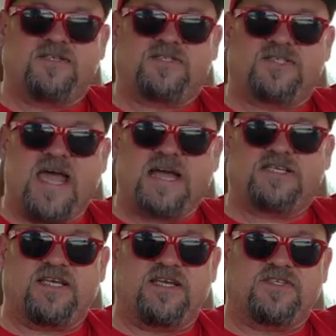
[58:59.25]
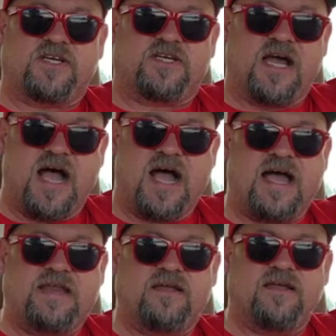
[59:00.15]
Saxon is a
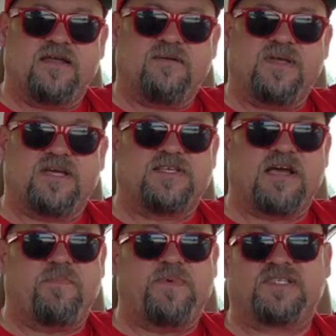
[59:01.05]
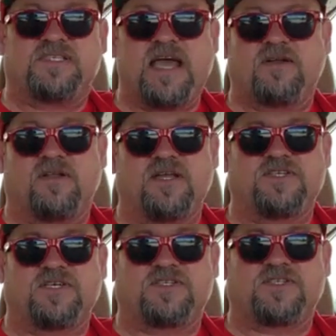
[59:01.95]
god because that would be
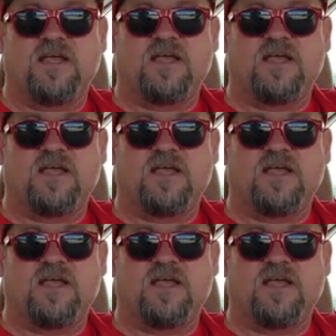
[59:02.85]
sacrilegious,